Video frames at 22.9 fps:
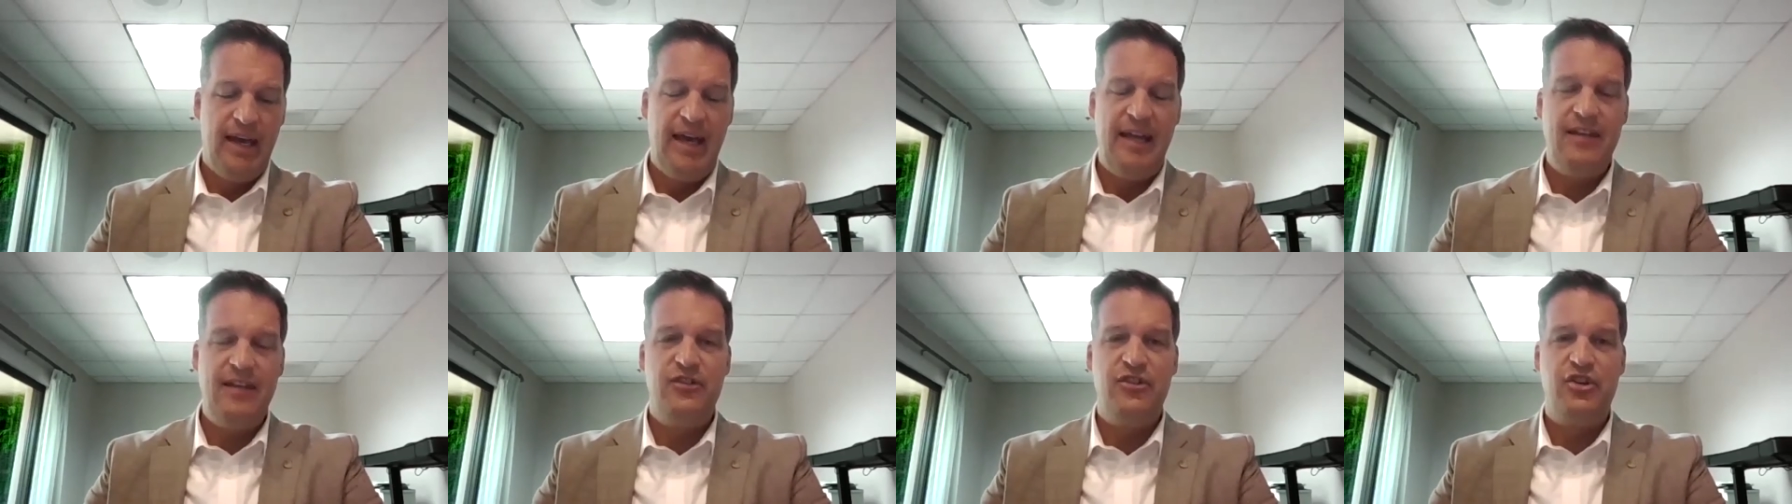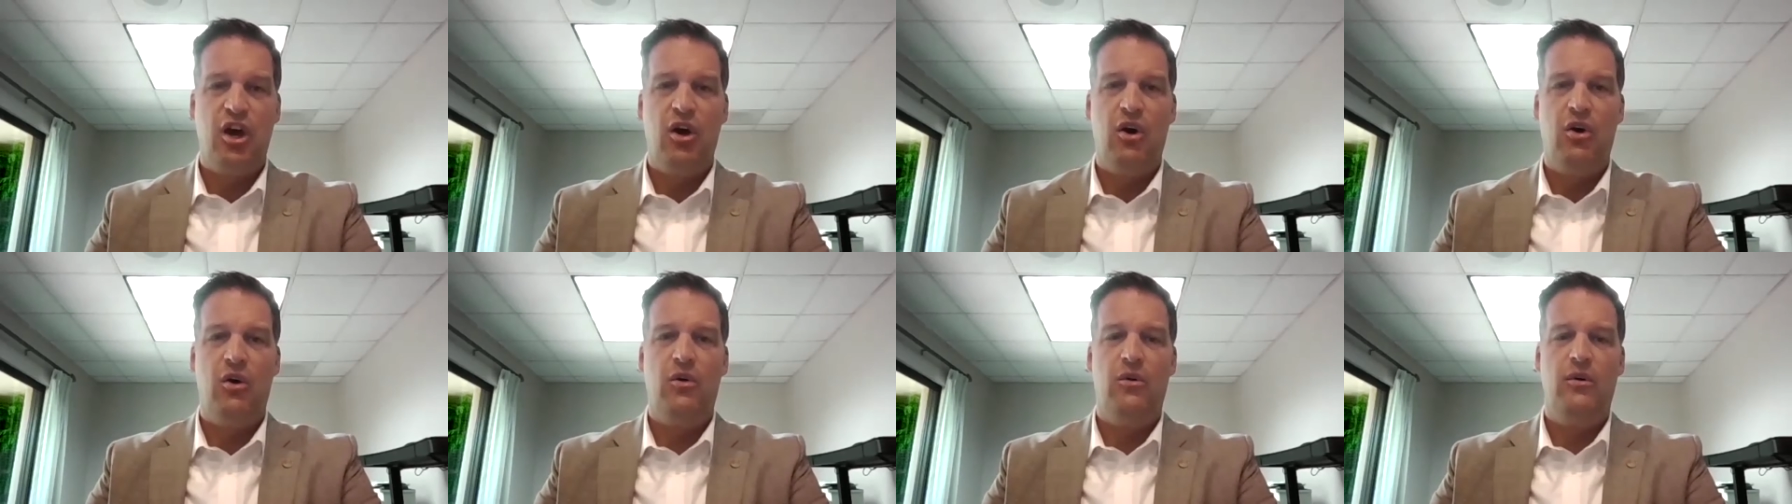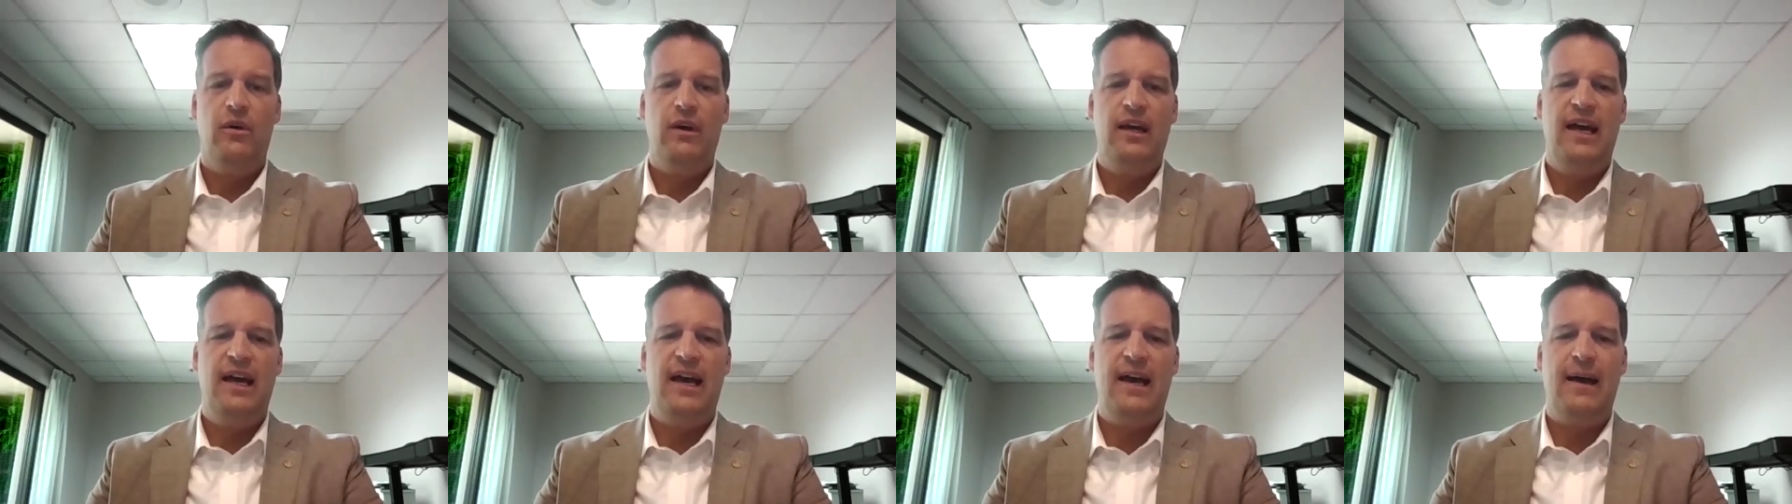And
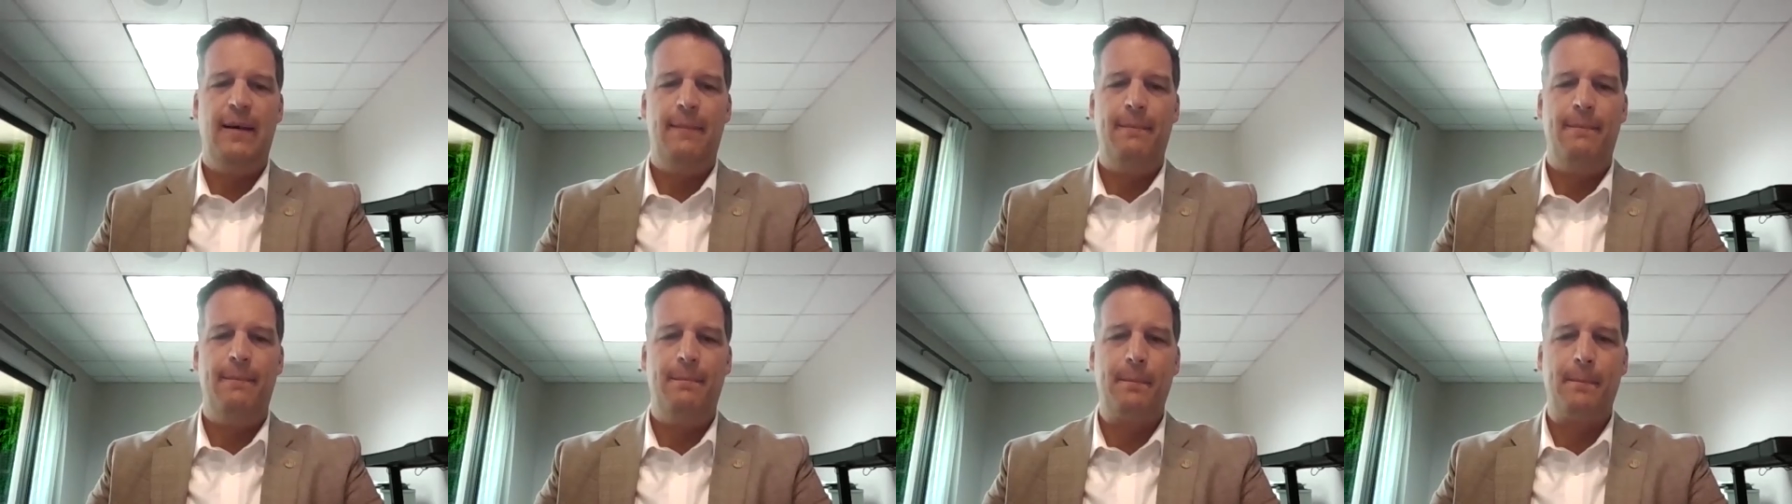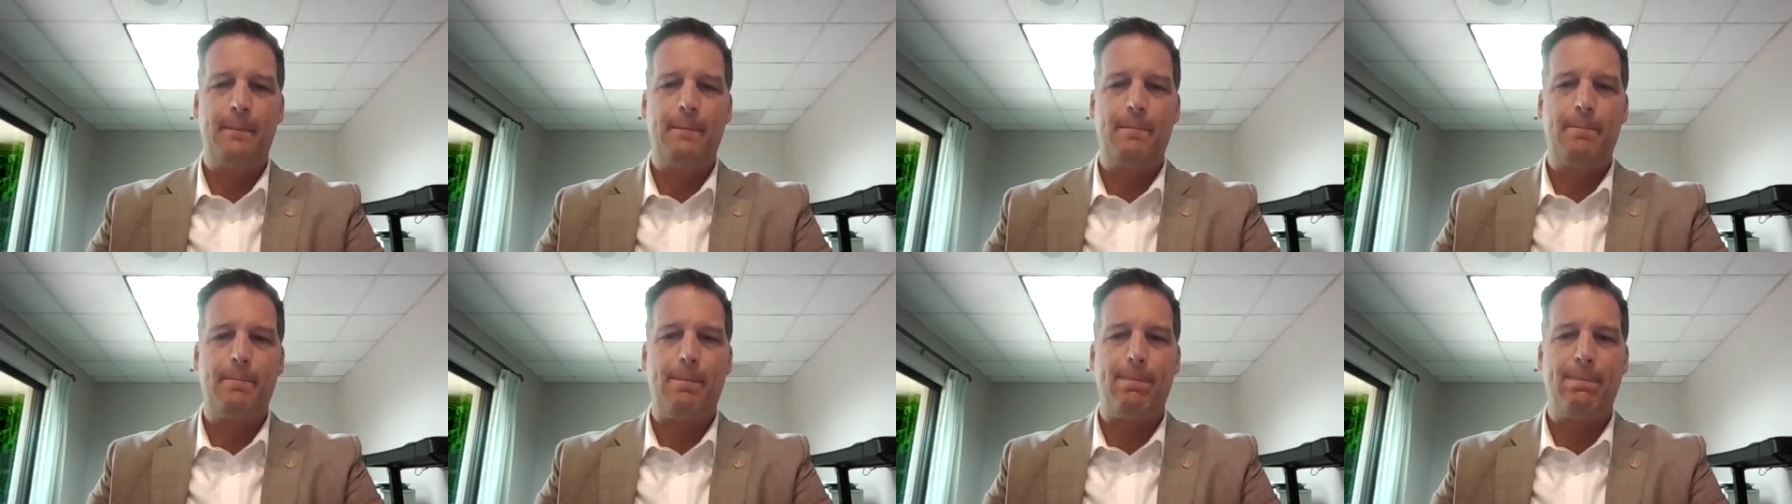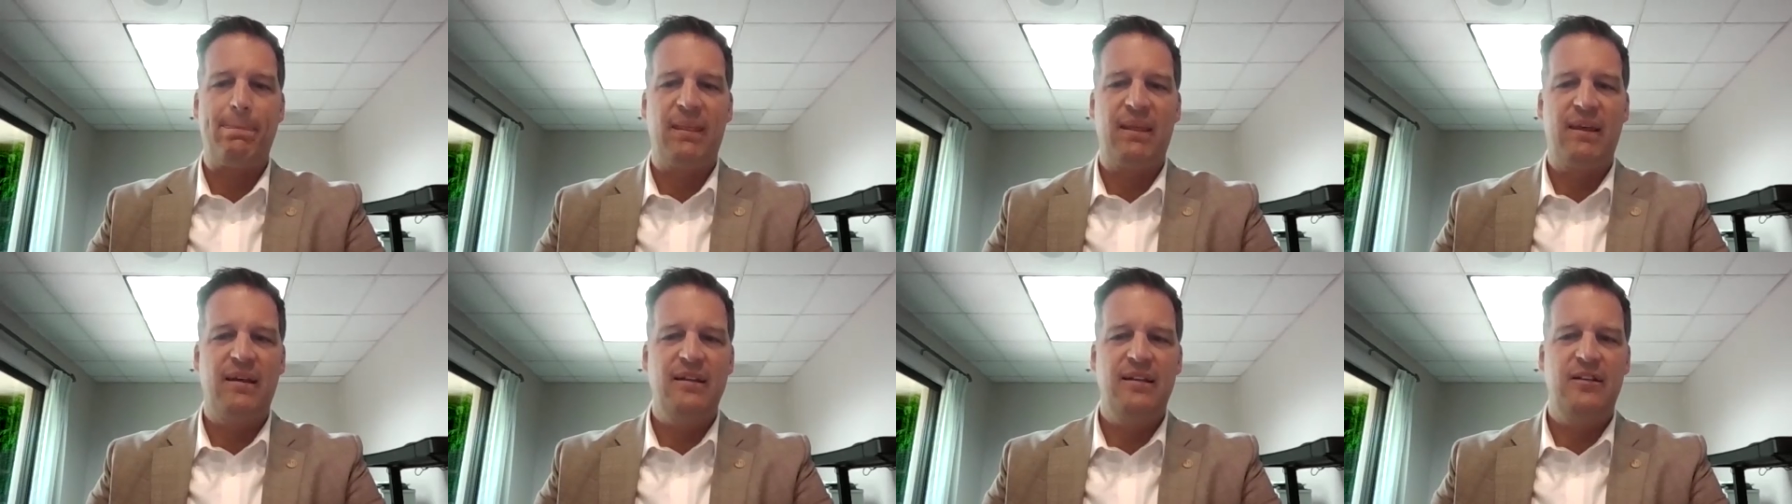so, um,
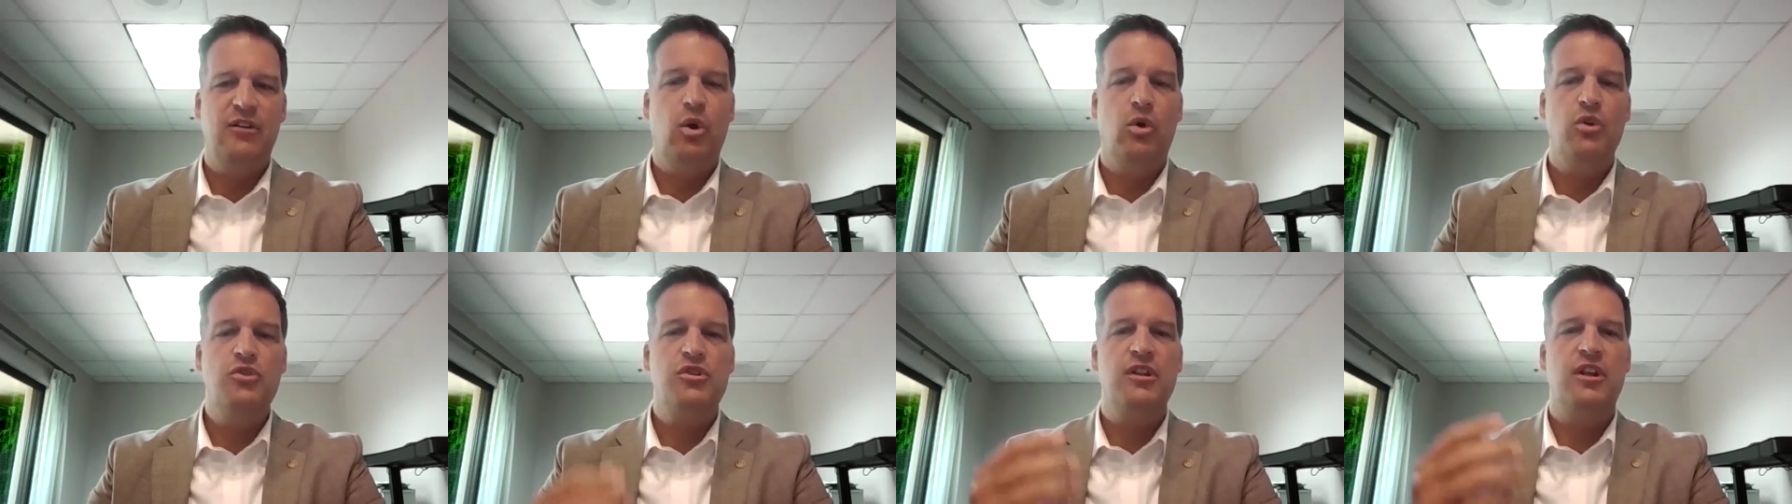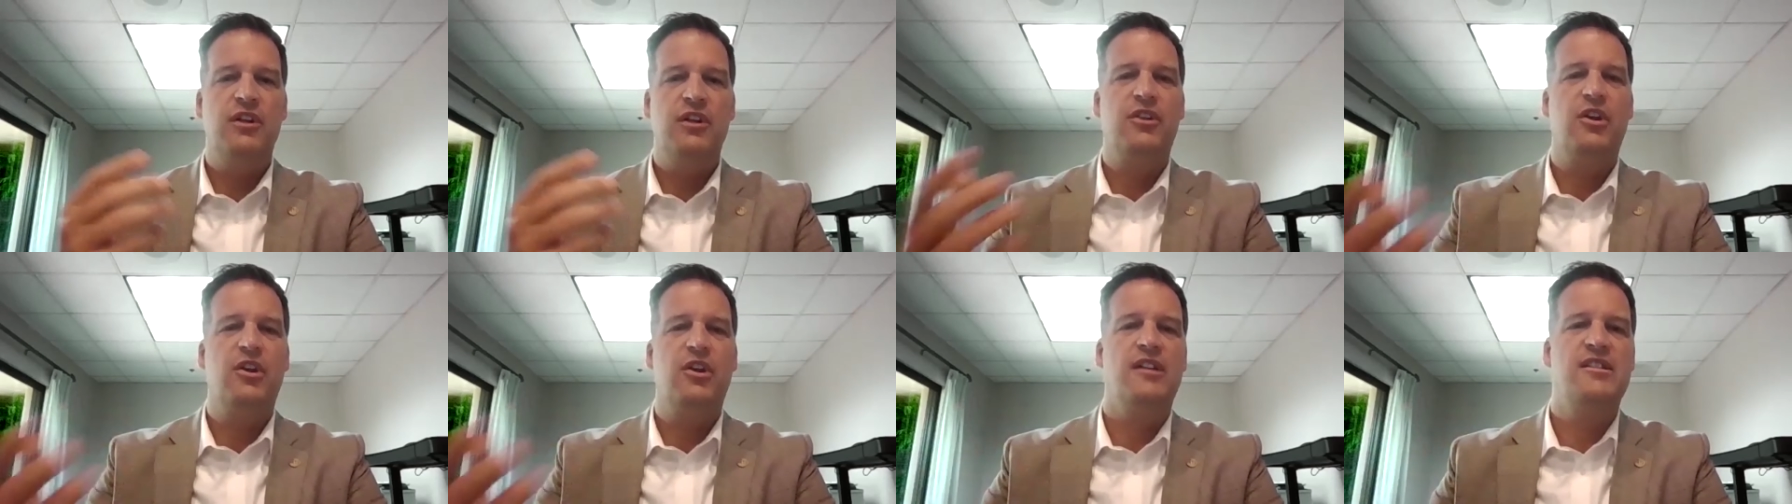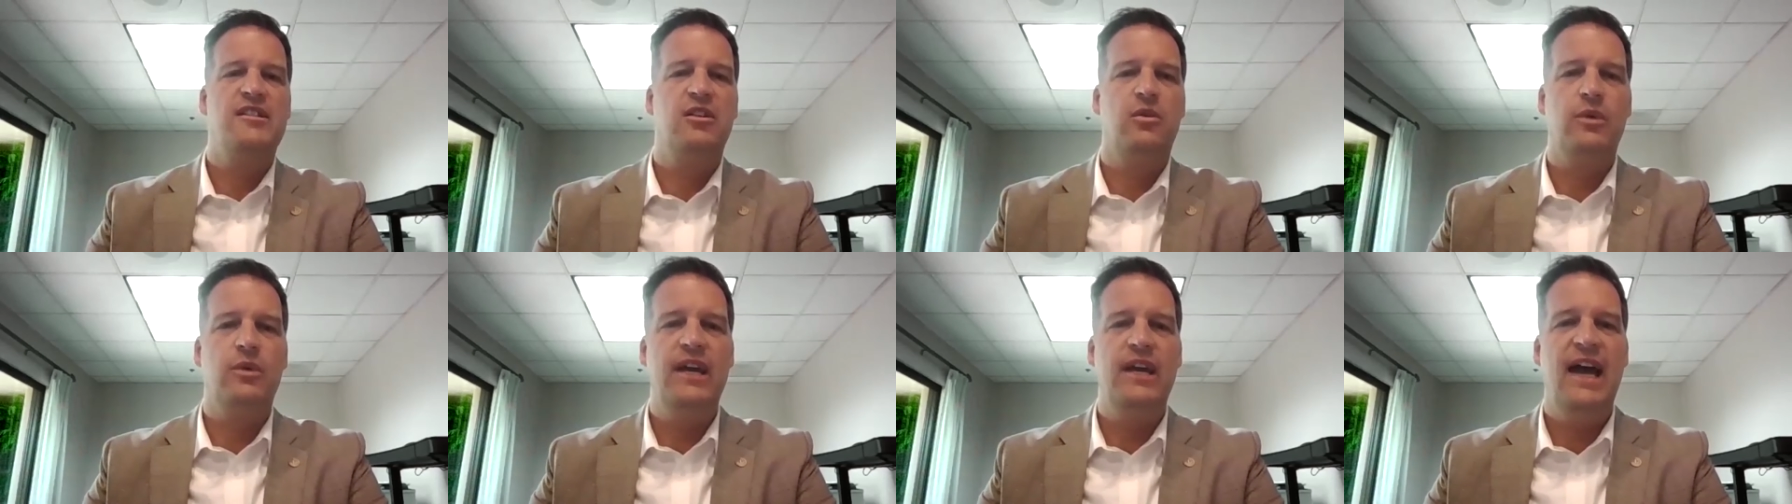those are the
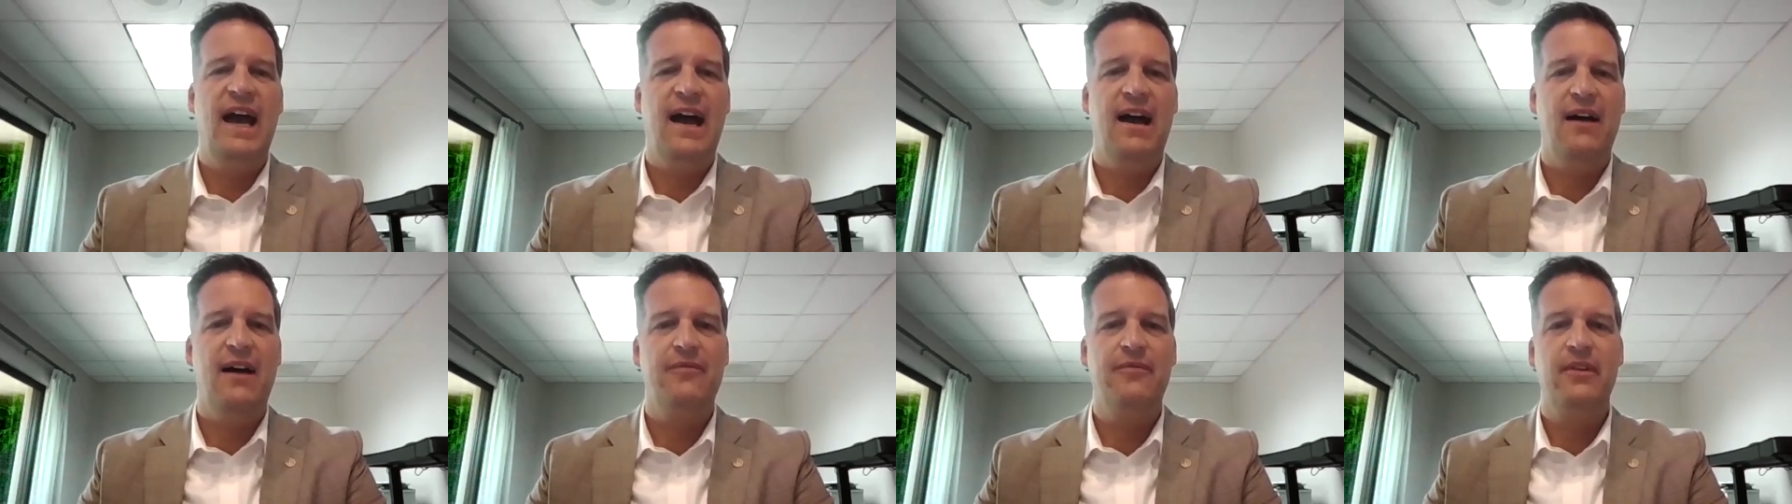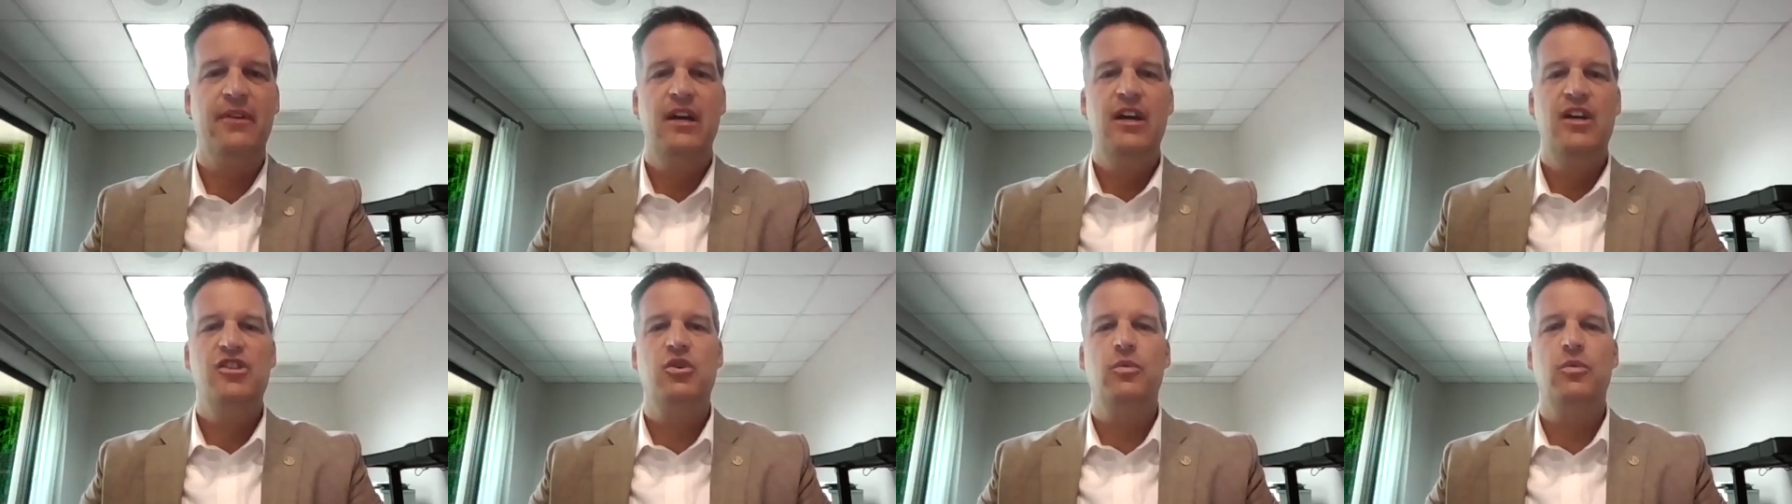thoughts that we have.